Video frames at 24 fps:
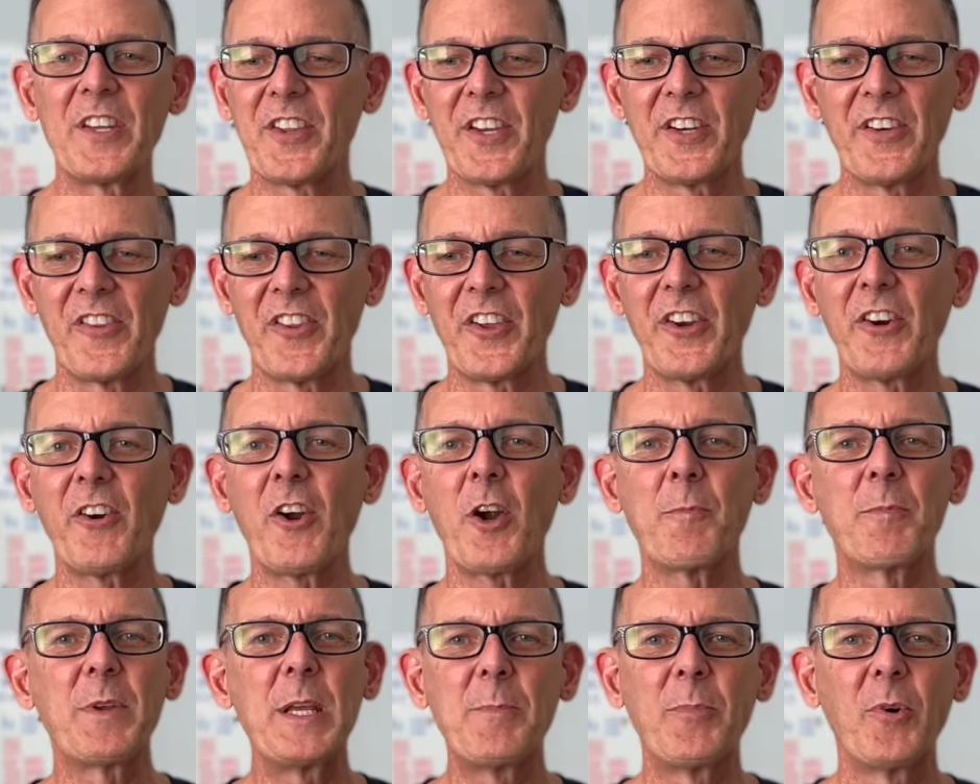There are
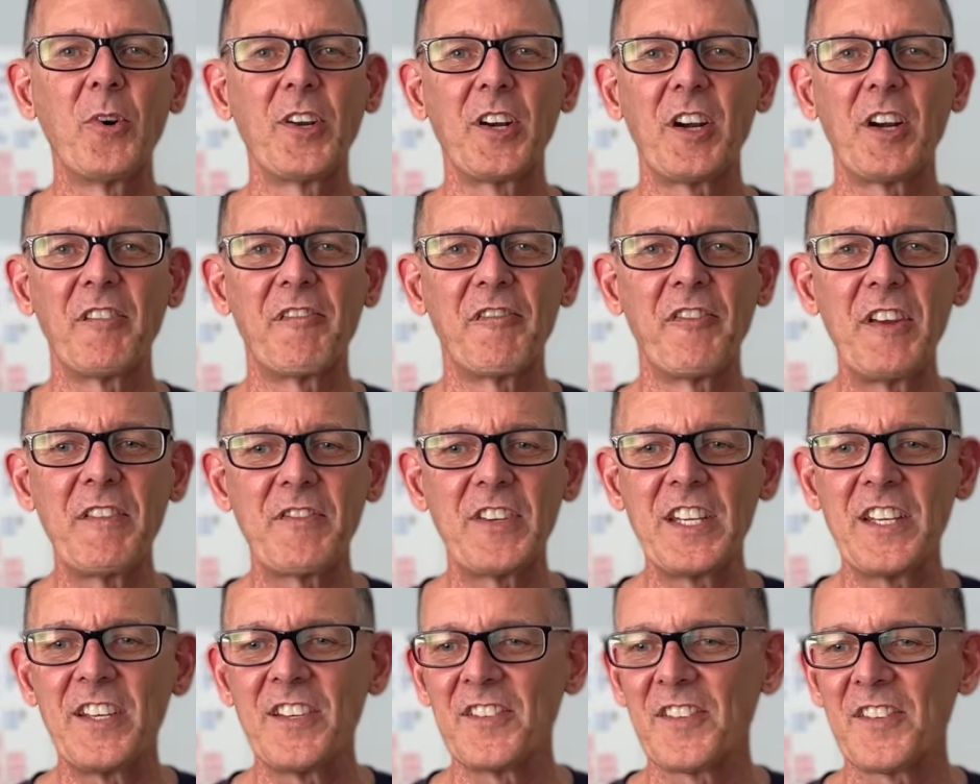people in our
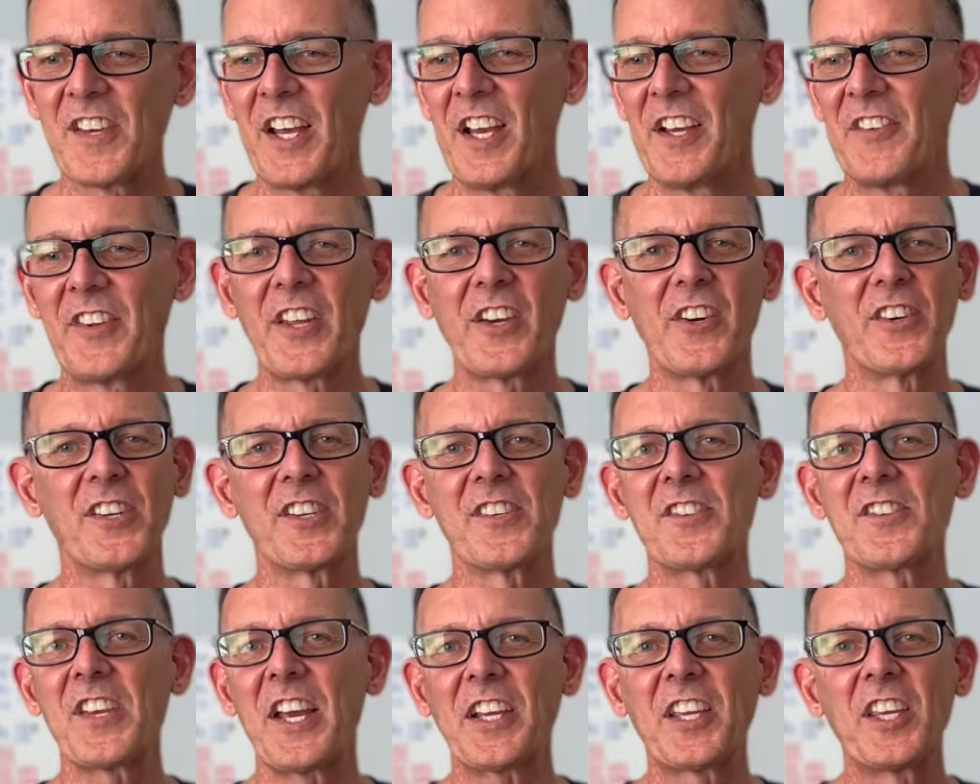50s that are
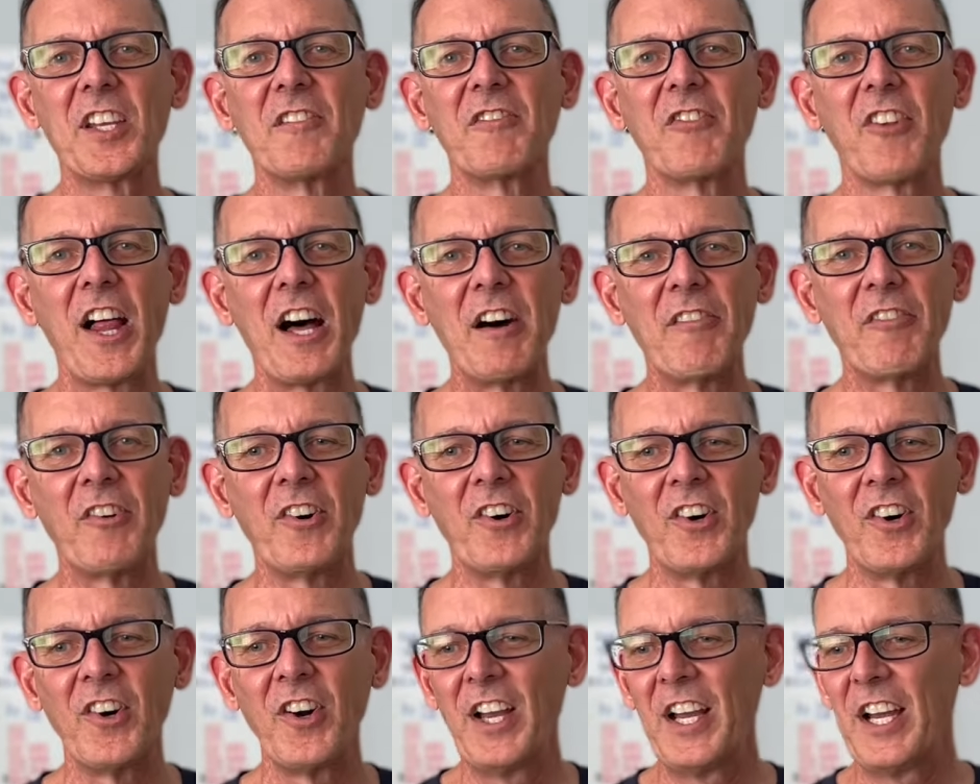executive
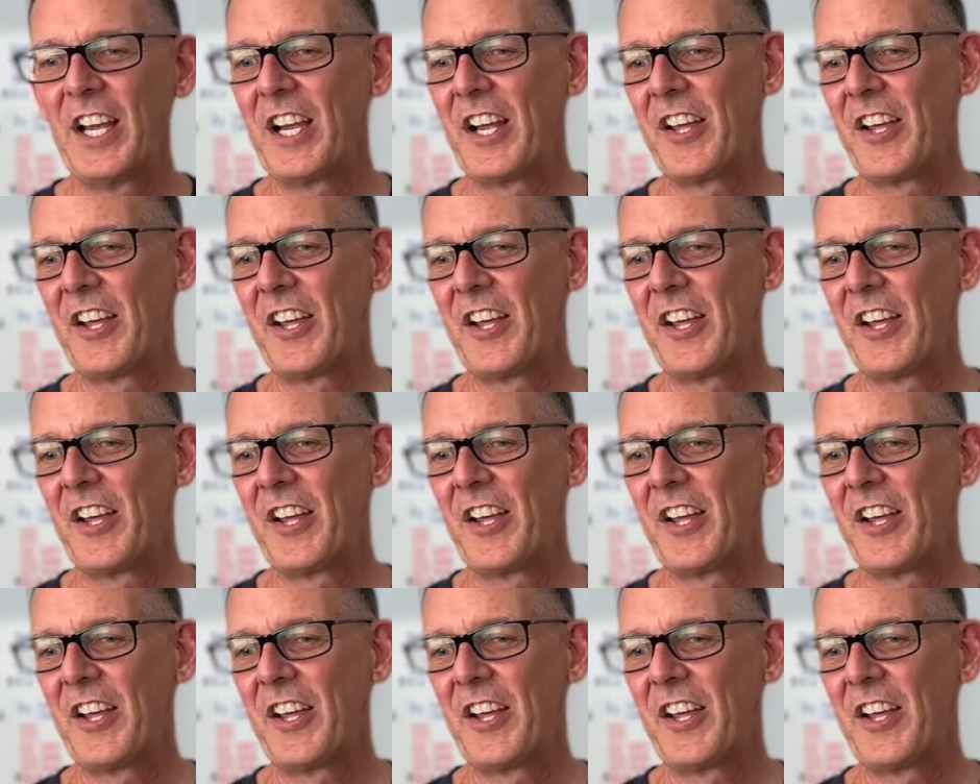level